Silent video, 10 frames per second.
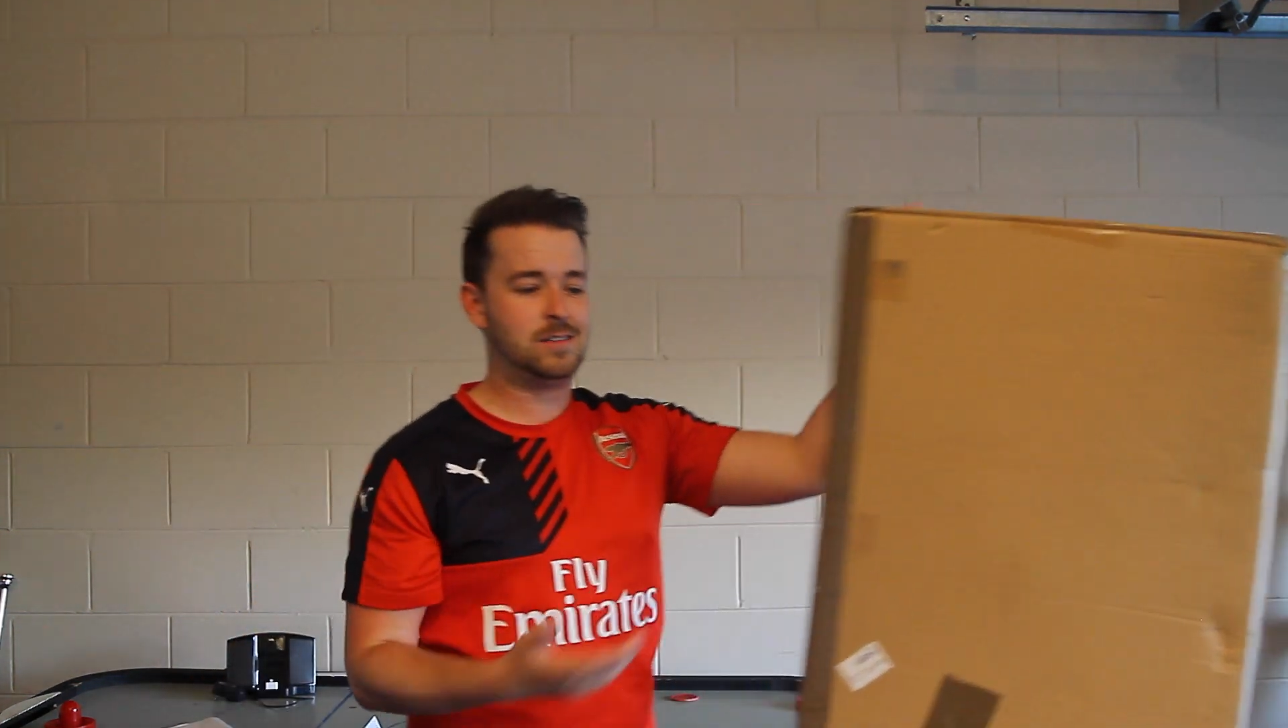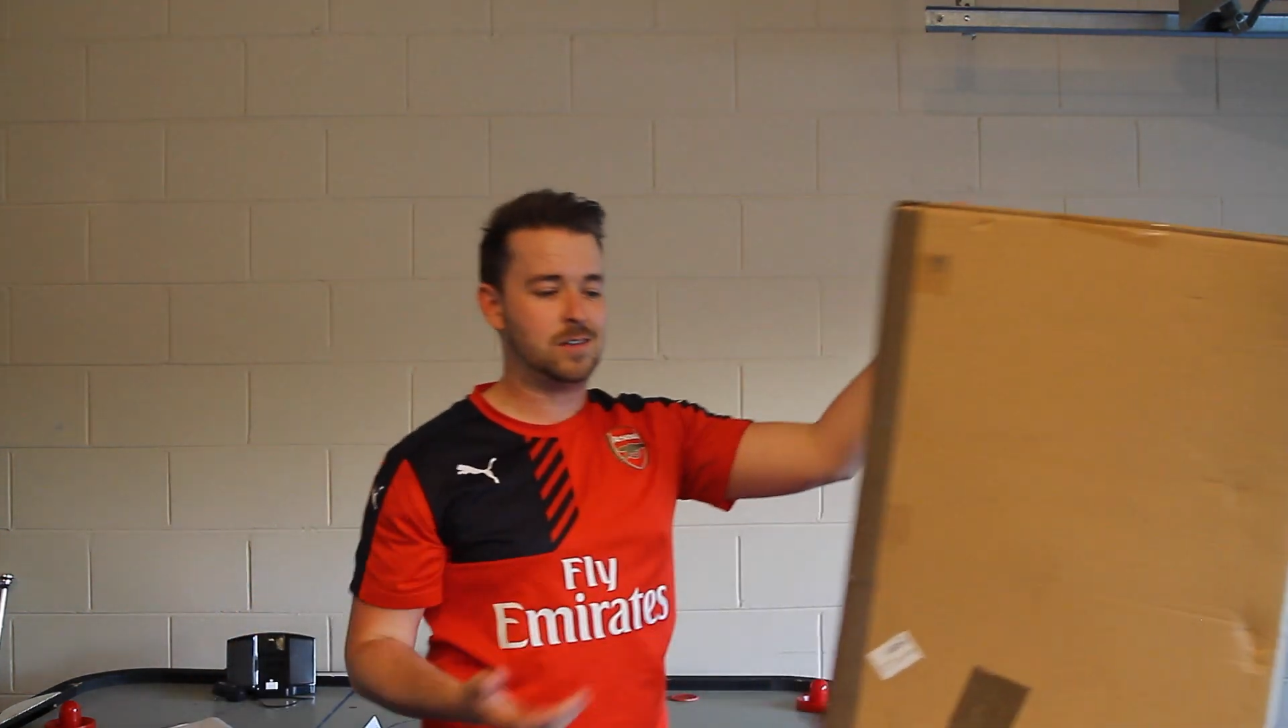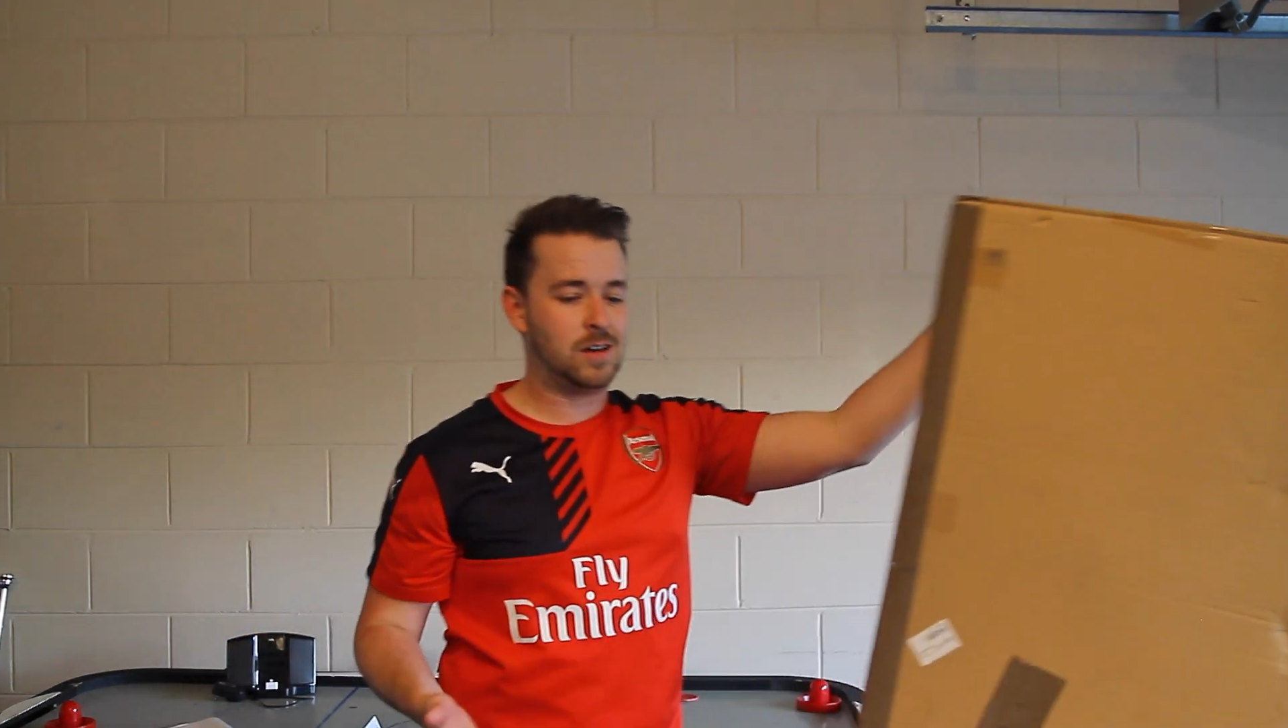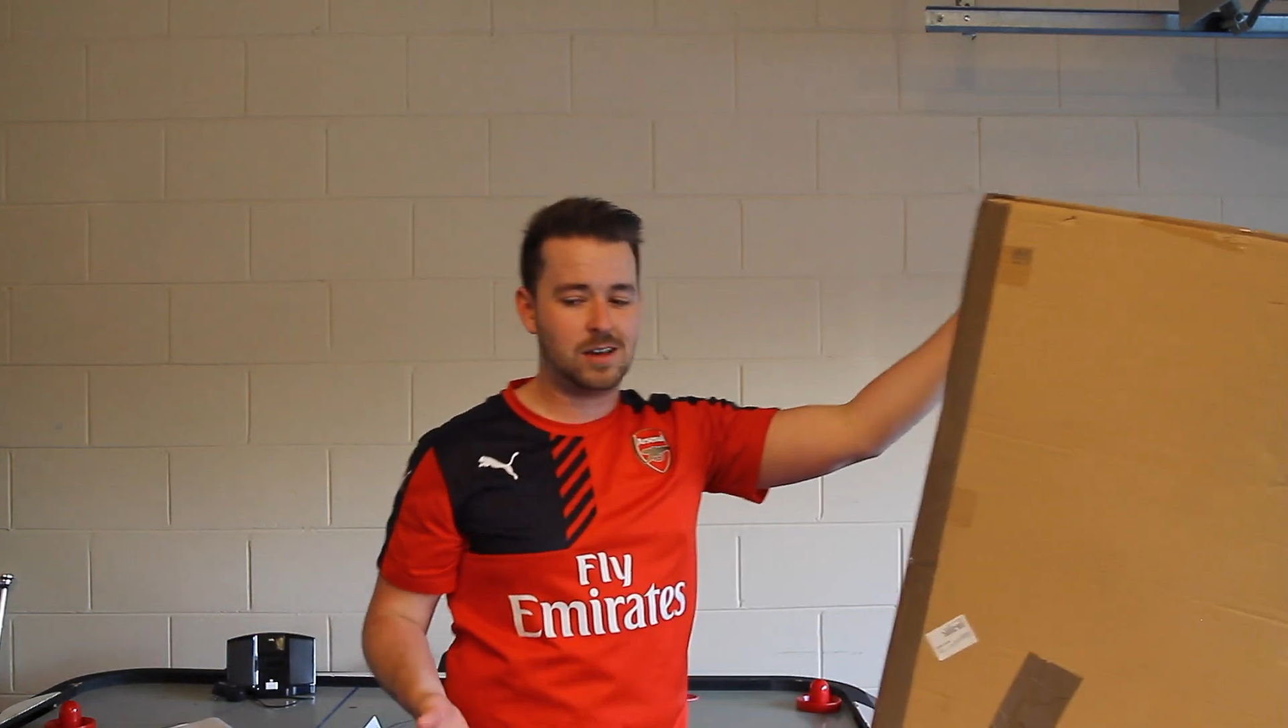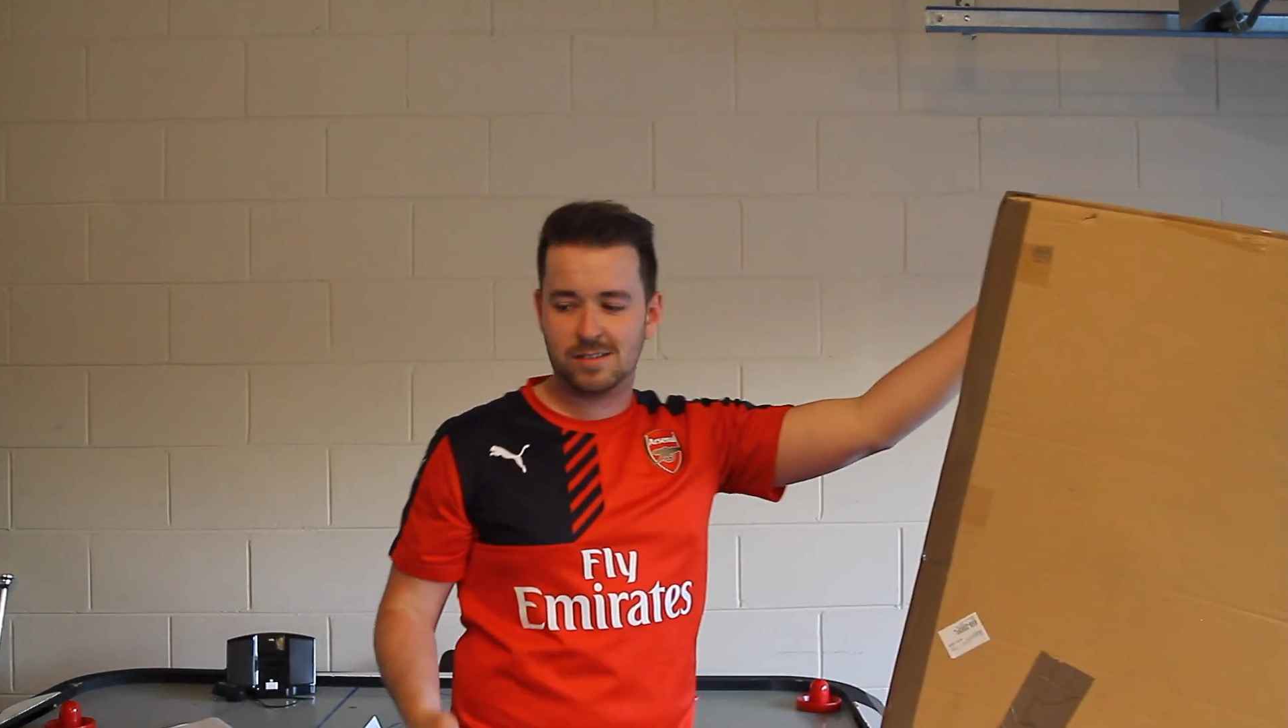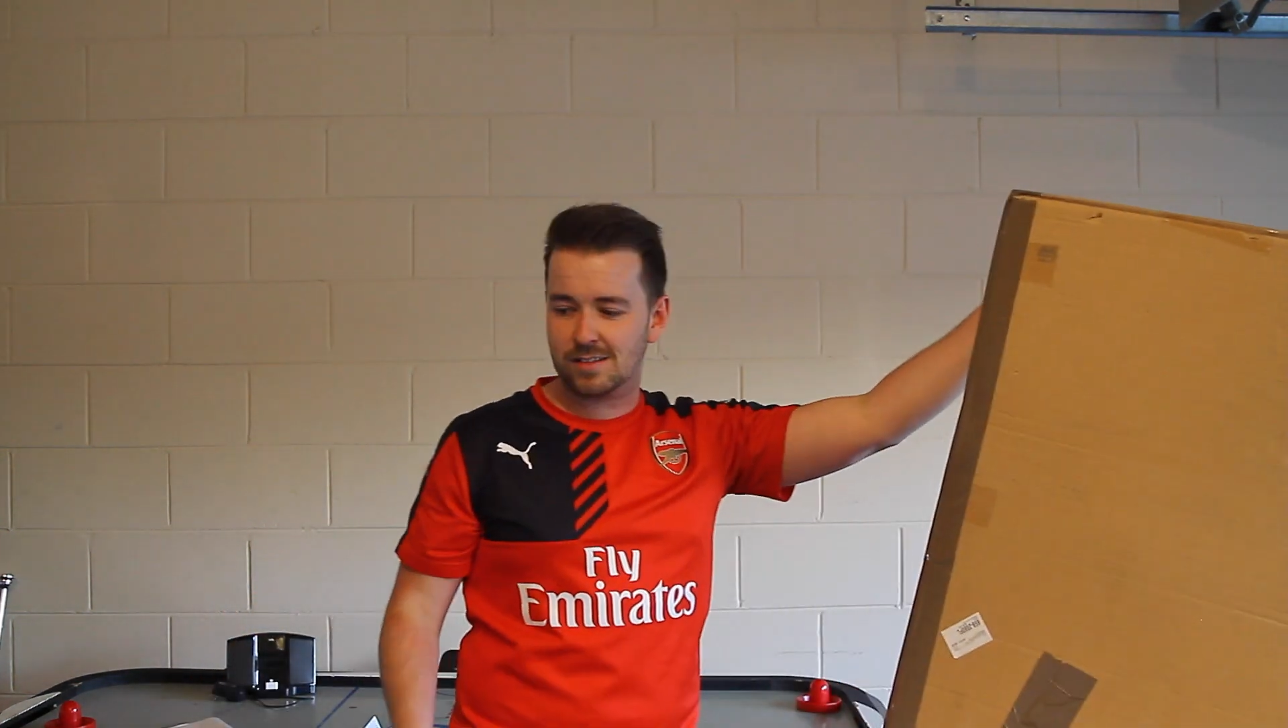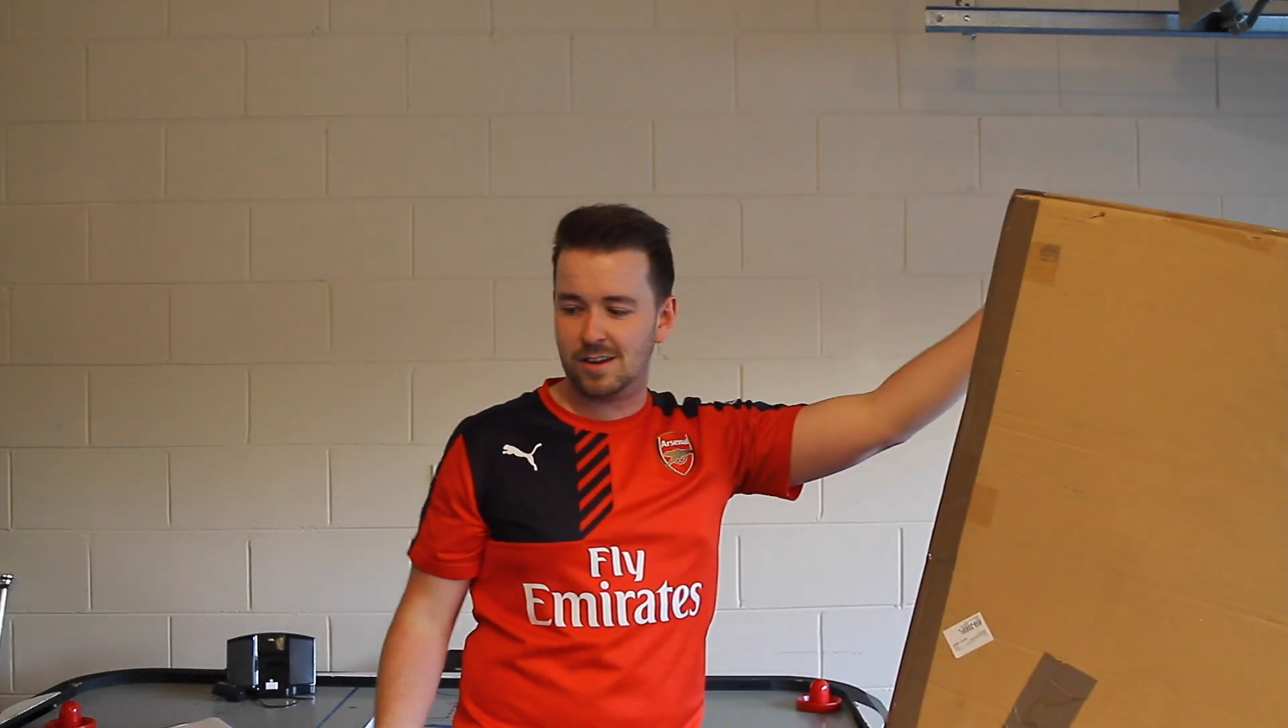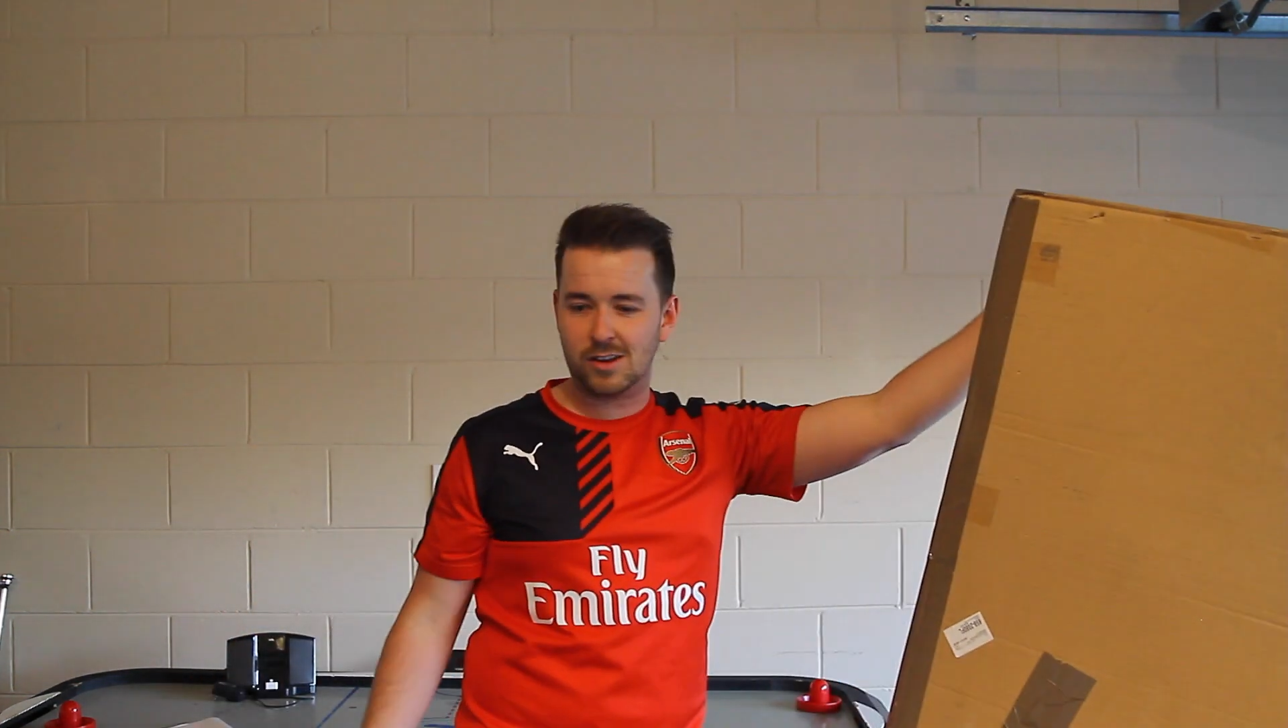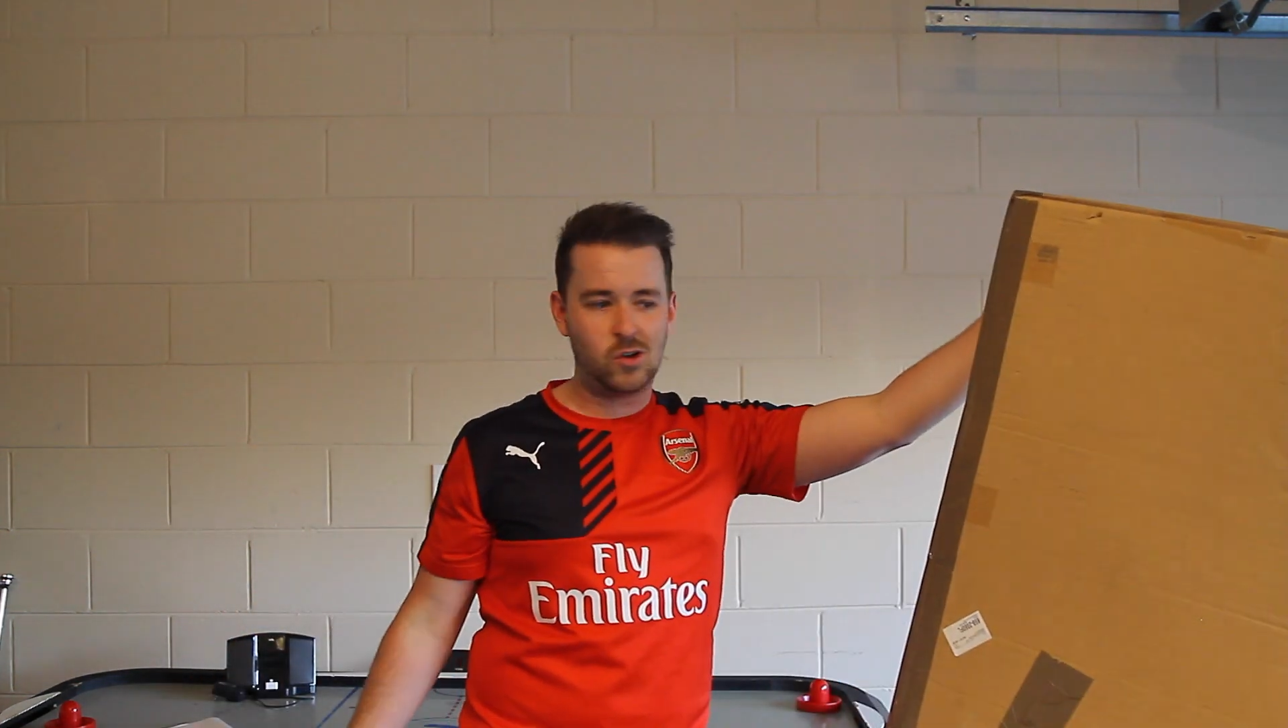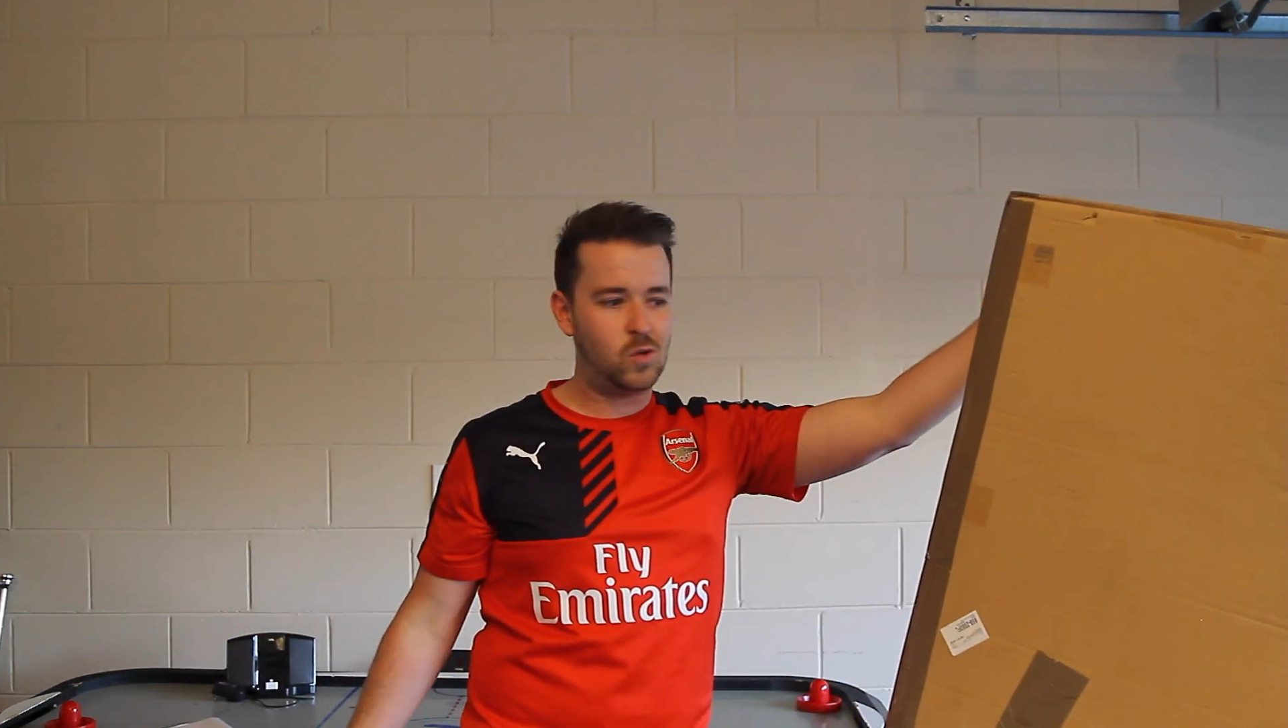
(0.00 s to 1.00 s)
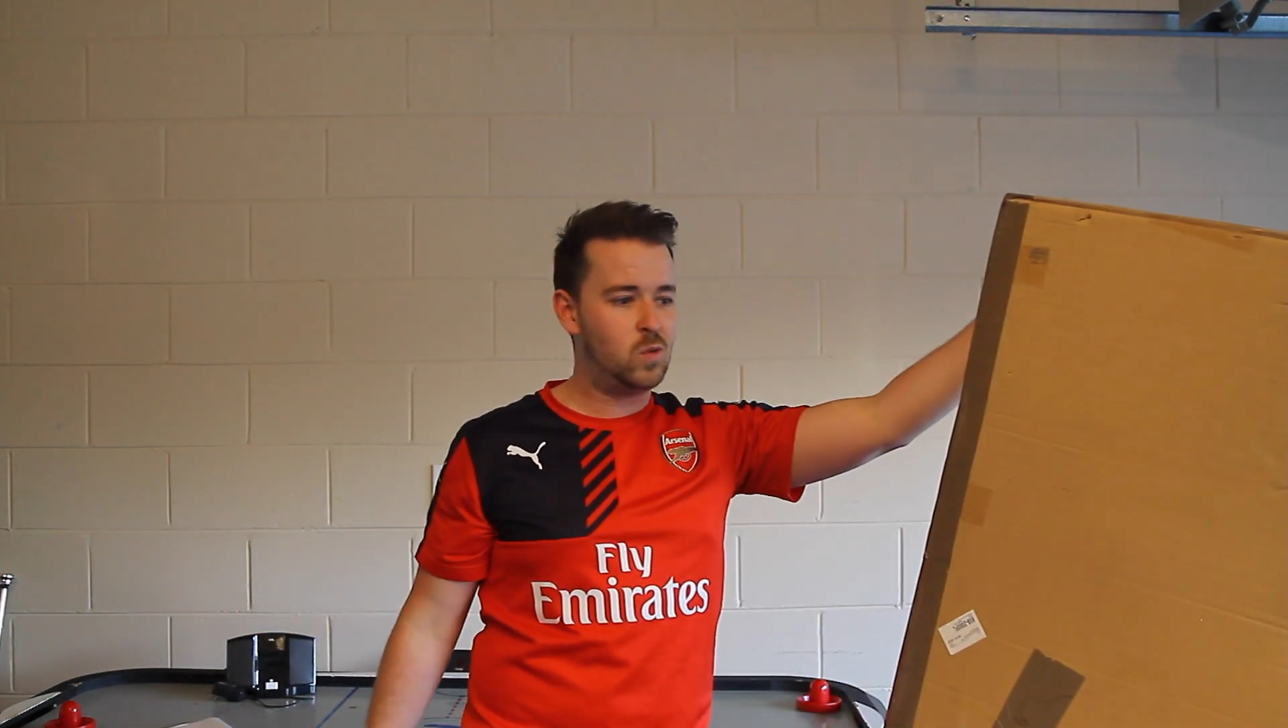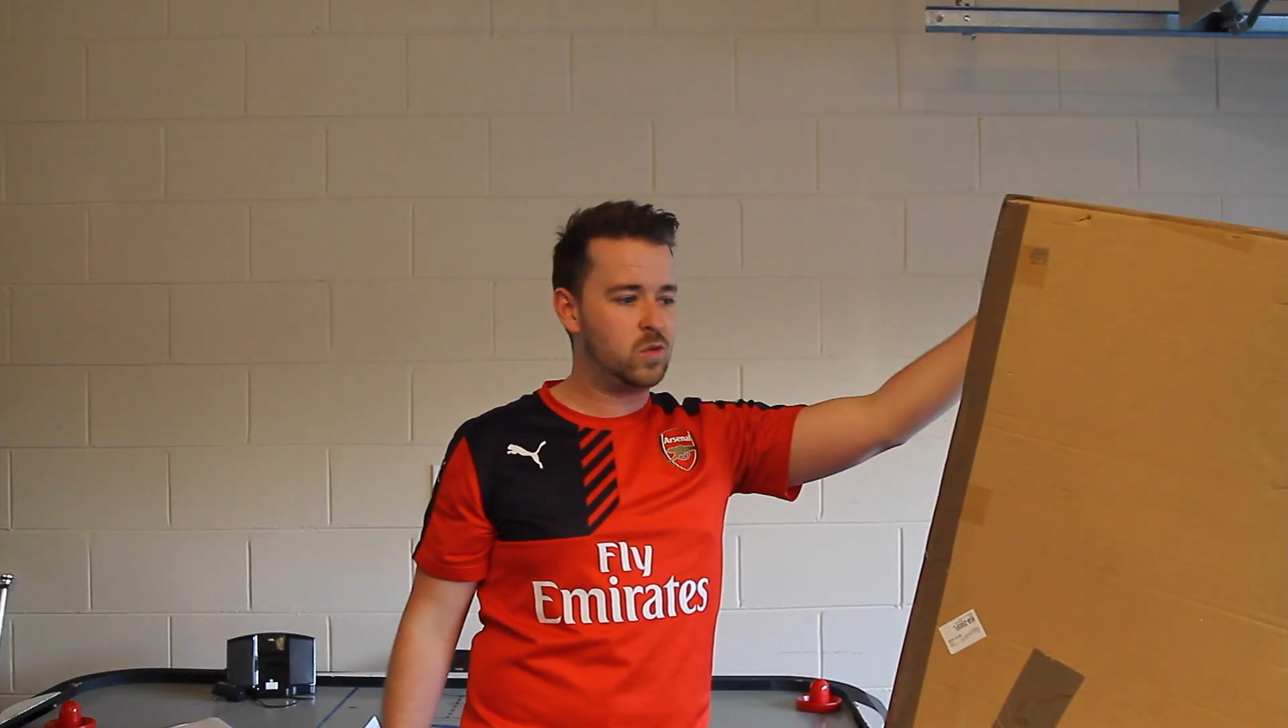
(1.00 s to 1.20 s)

so I guess it's kind of cool